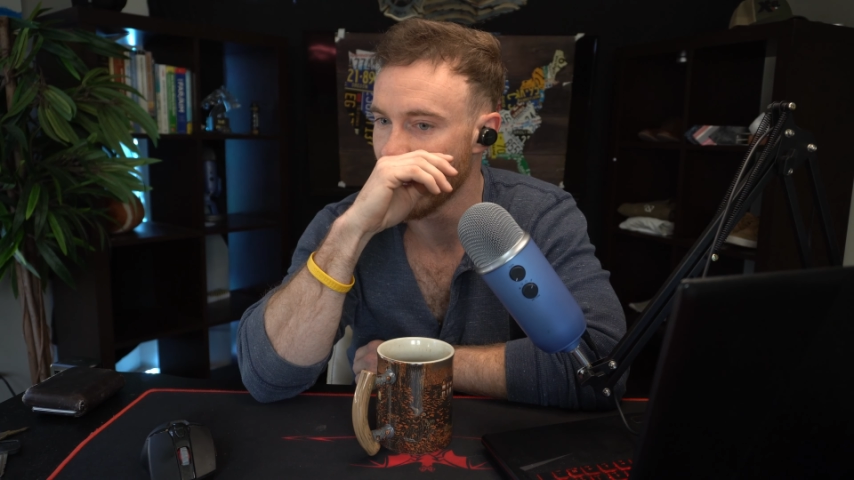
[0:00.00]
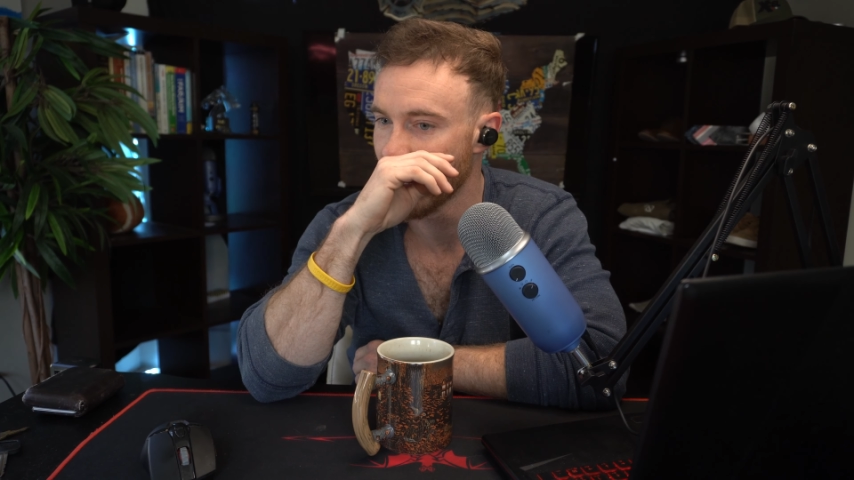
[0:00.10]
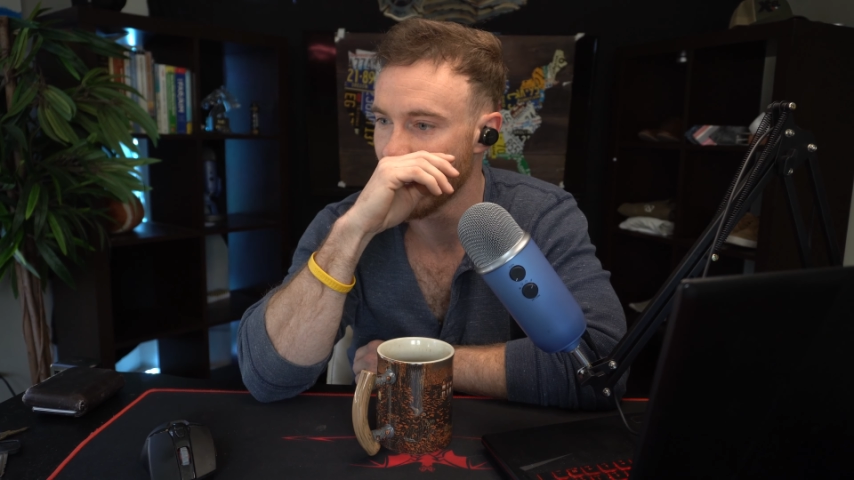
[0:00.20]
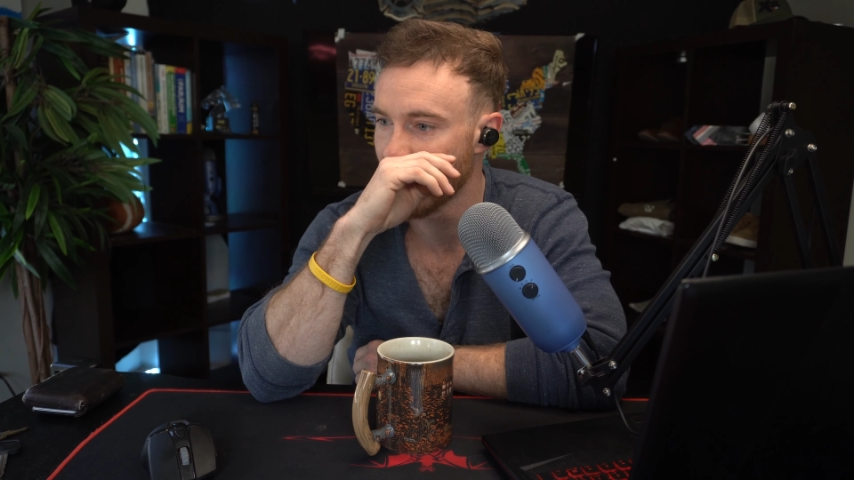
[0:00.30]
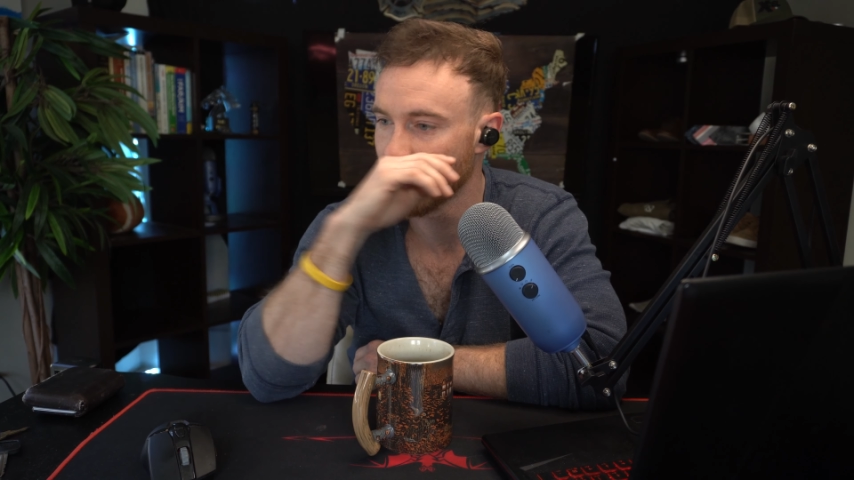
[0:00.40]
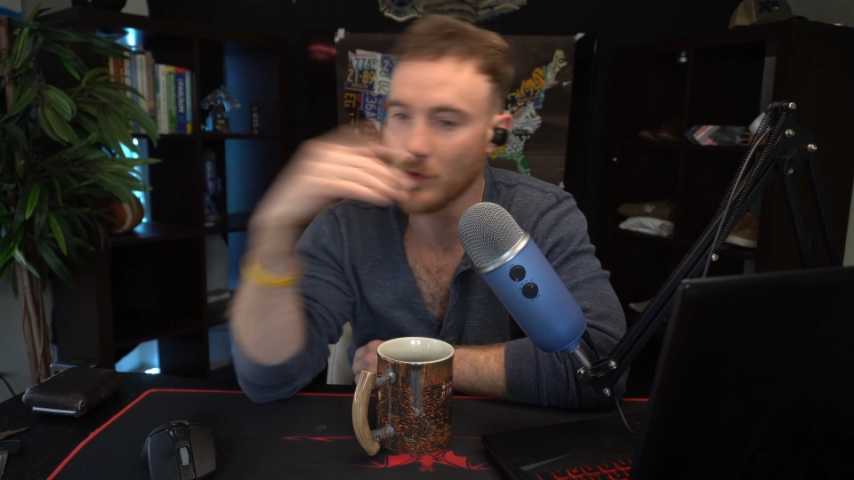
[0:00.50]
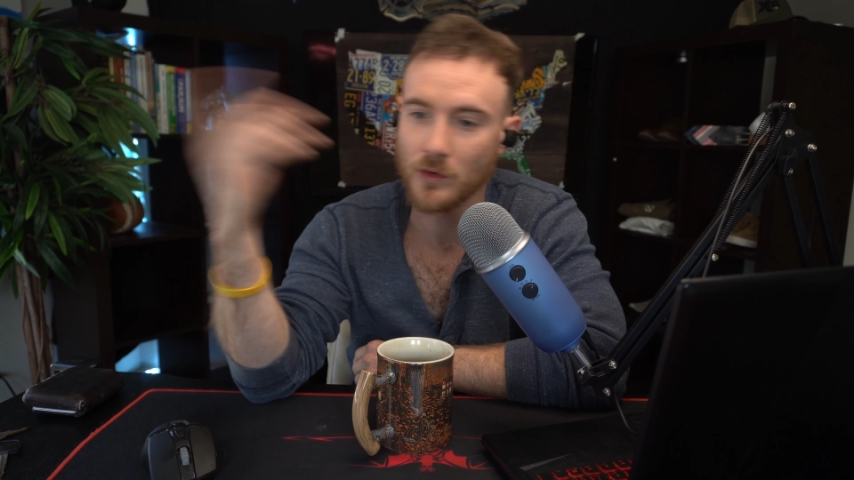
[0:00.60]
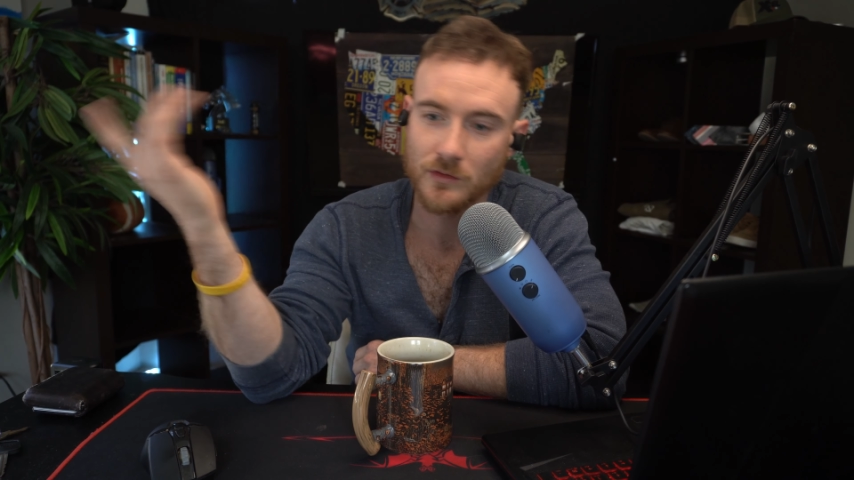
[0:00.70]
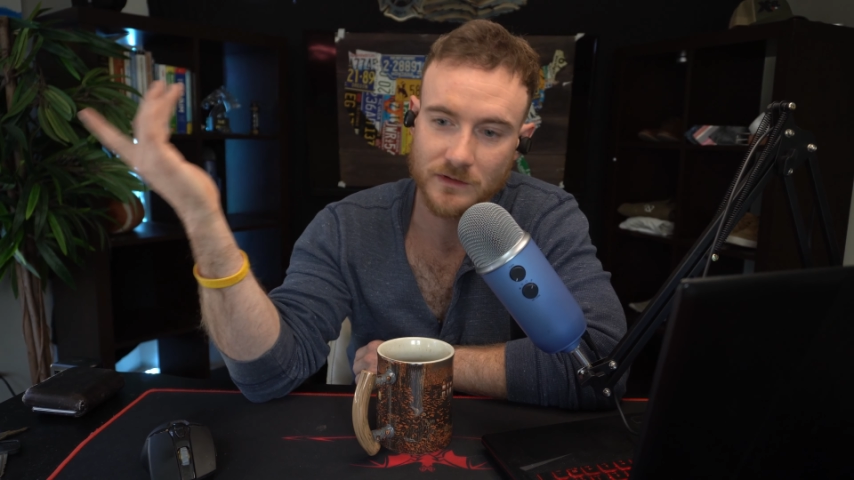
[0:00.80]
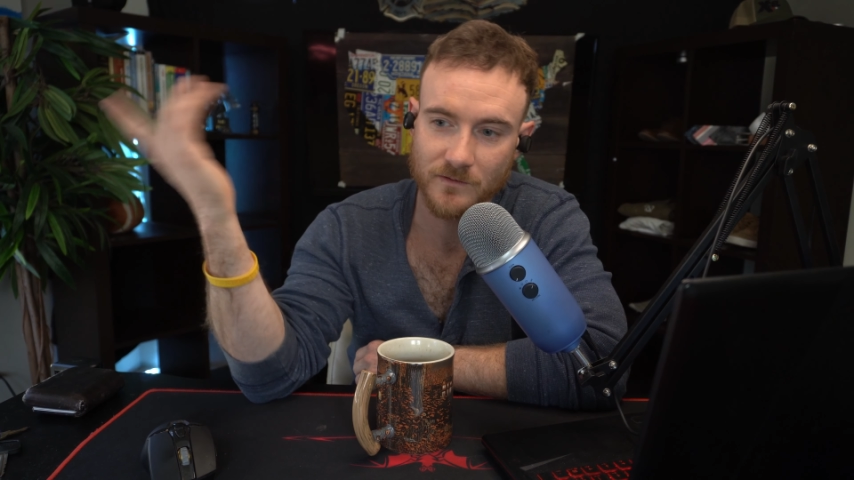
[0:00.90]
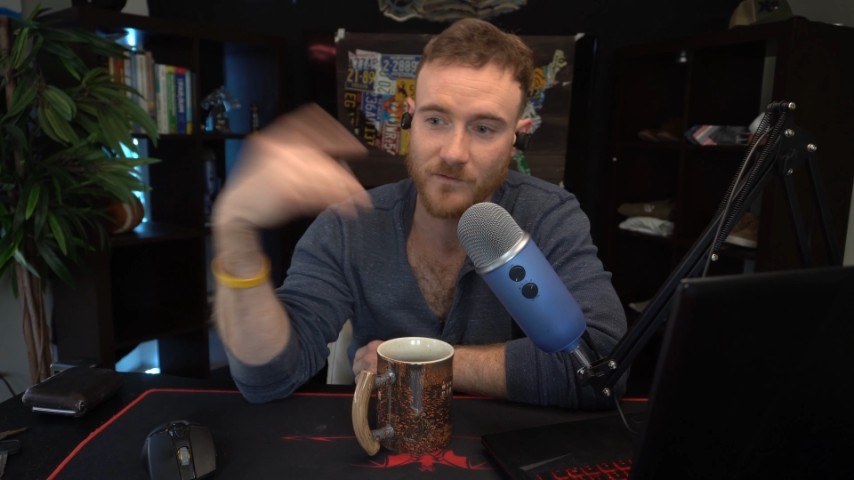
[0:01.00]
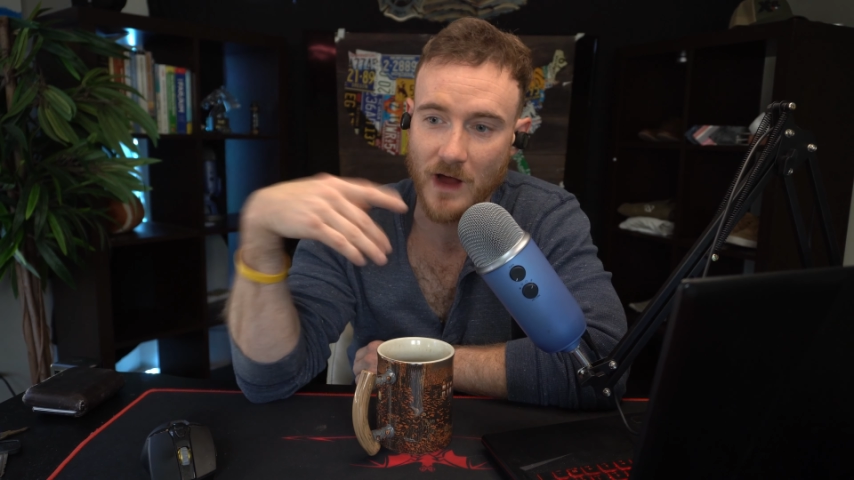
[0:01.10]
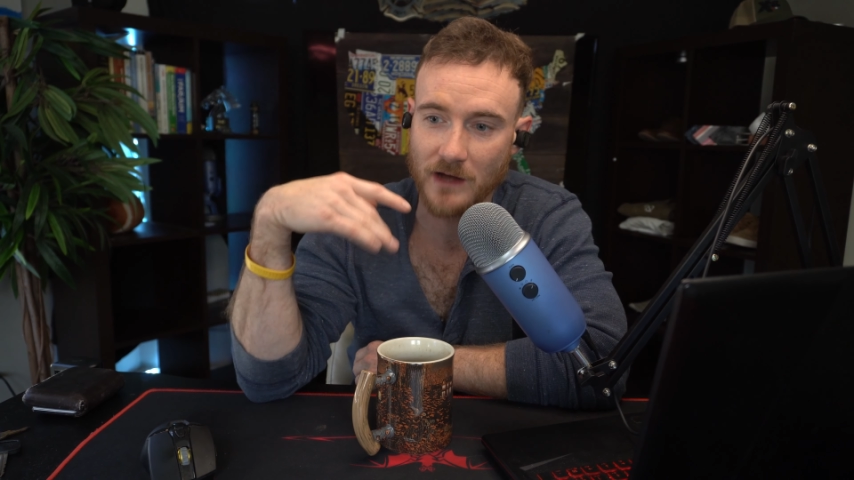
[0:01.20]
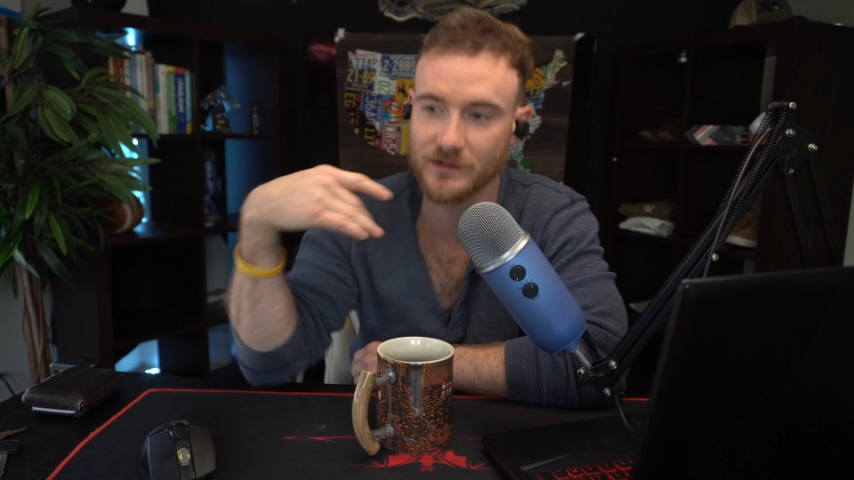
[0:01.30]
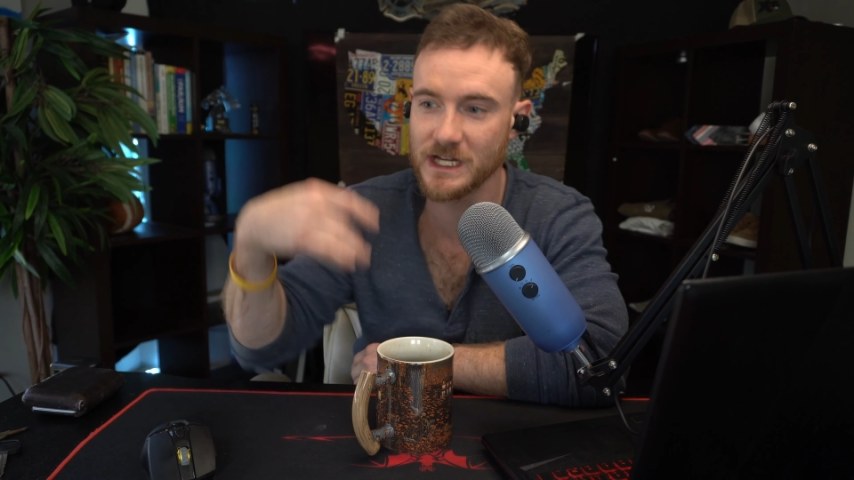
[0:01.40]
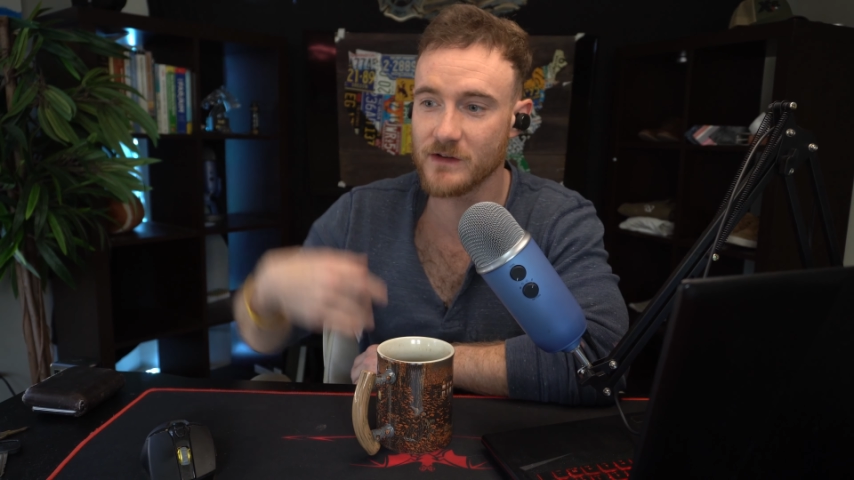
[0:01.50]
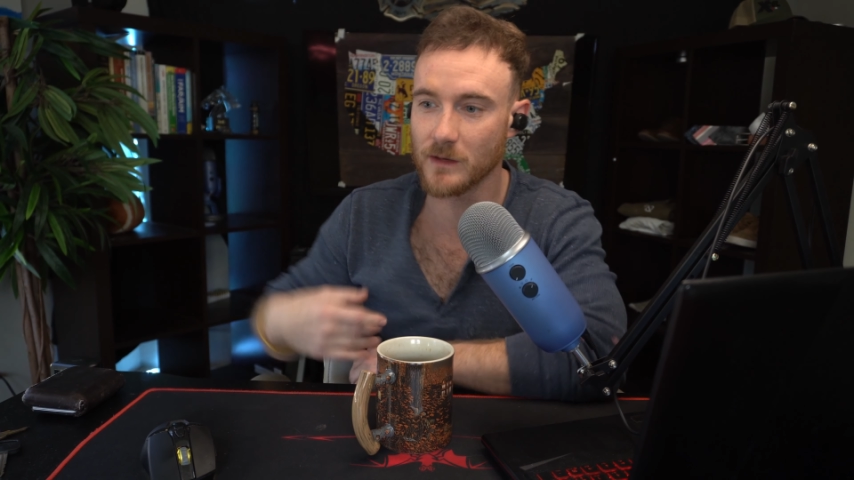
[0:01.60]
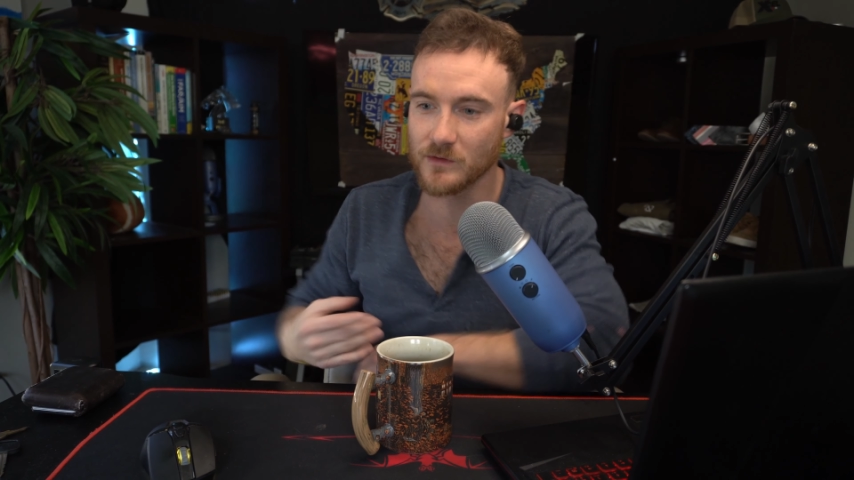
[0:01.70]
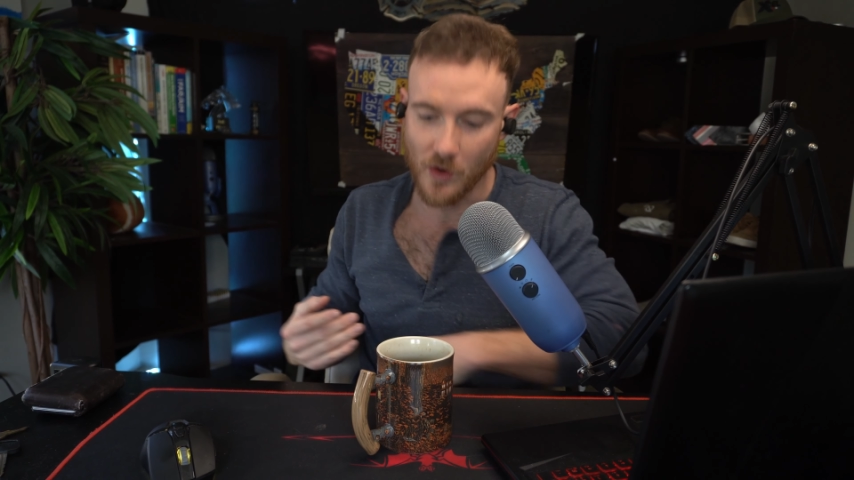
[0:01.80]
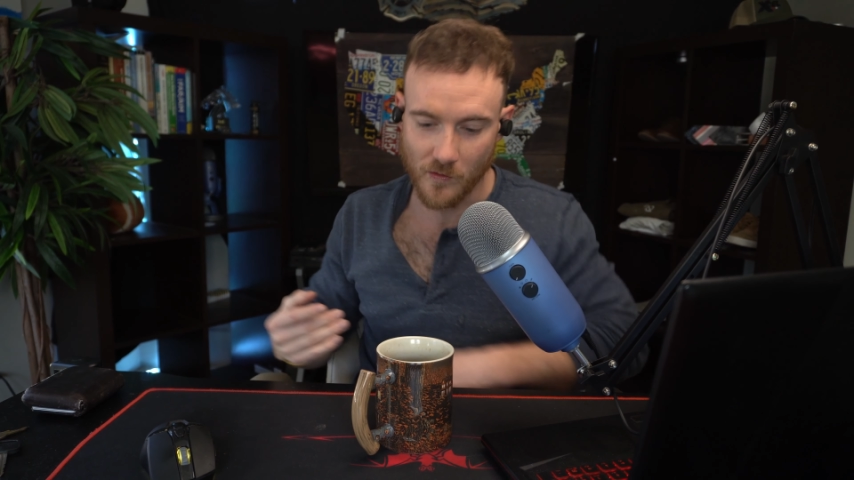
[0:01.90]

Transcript: And old Fire Steve comes